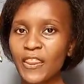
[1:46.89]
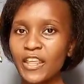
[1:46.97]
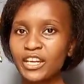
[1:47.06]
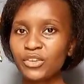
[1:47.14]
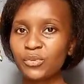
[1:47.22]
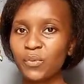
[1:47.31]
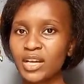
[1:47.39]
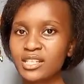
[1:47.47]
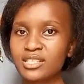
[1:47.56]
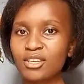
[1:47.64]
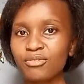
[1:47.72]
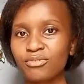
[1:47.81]
than it
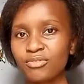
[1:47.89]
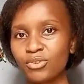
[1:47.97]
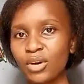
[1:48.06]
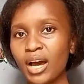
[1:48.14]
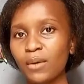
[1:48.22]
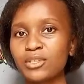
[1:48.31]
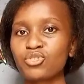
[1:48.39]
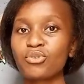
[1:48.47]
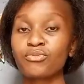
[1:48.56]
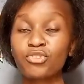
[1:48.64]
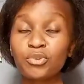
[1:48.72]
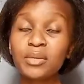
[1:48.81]
was a few hours
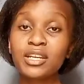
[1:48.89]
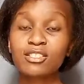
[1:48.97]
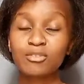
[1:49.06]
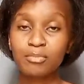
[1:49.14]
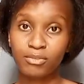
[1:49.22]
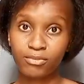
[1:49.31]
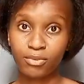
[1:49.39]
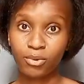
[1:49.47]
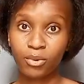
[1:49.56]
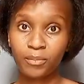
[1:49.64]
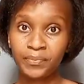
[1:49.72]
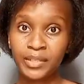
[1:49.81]
or a few minutes
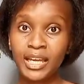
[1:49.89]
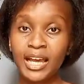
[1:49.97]
before.